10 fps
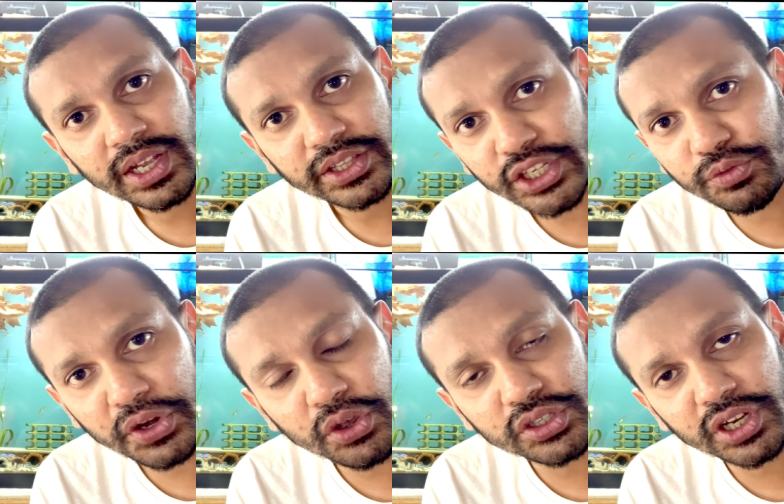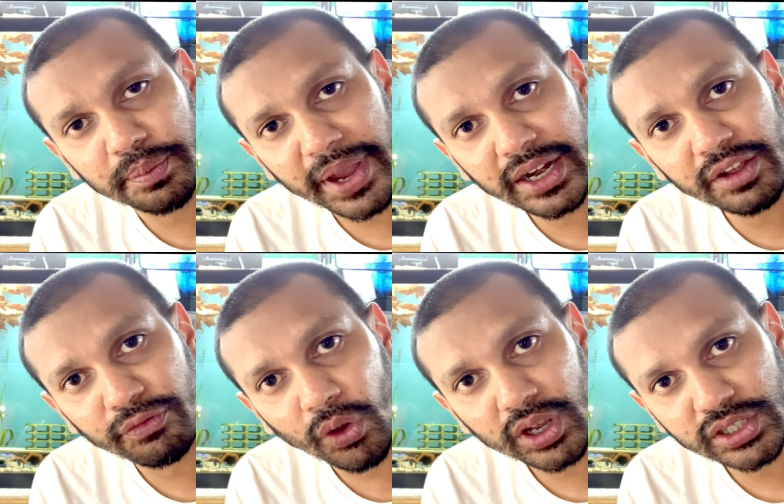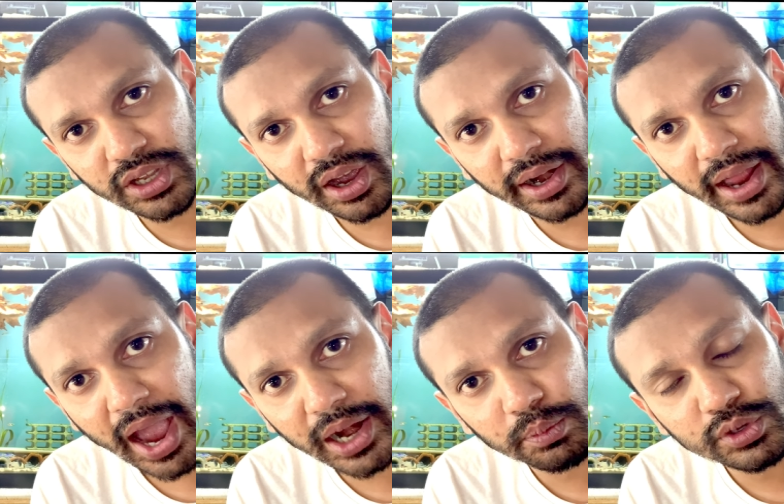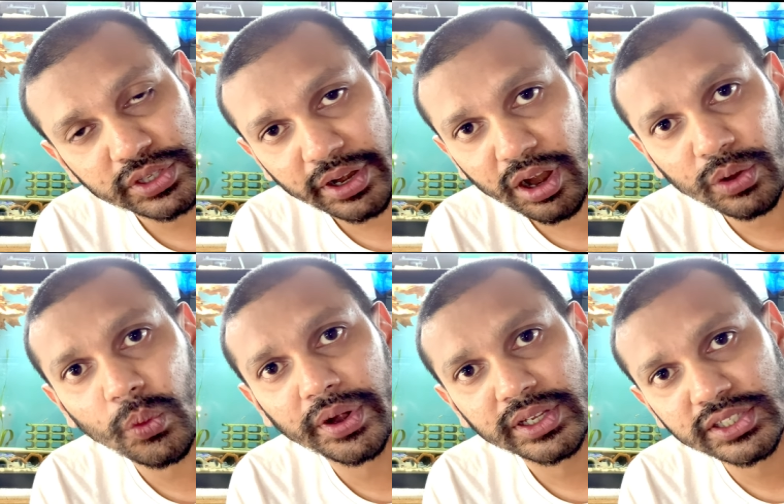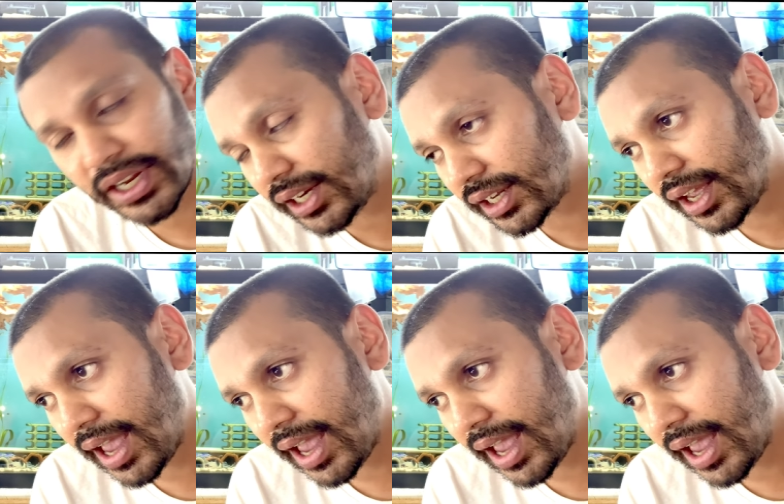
This video is going to mainly focus on animals that are going extinct